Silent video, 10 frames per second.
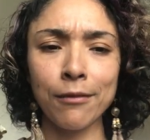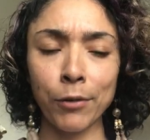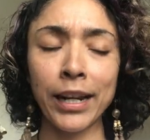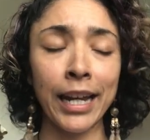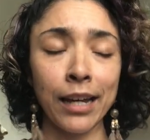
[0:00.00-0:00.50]

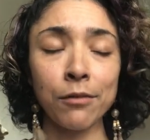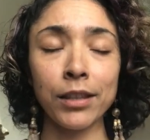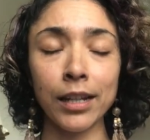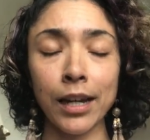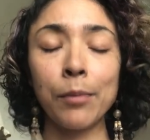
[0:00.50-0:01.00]
one hand
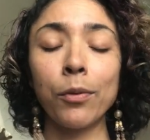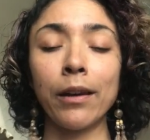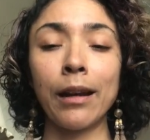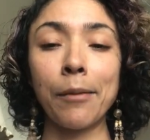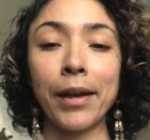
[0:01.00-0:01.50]
with the gun
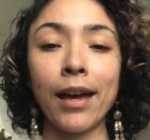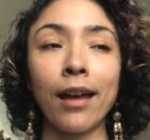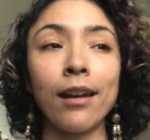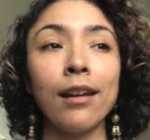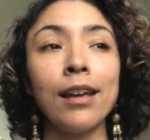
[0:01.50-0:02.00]
pointed at my head.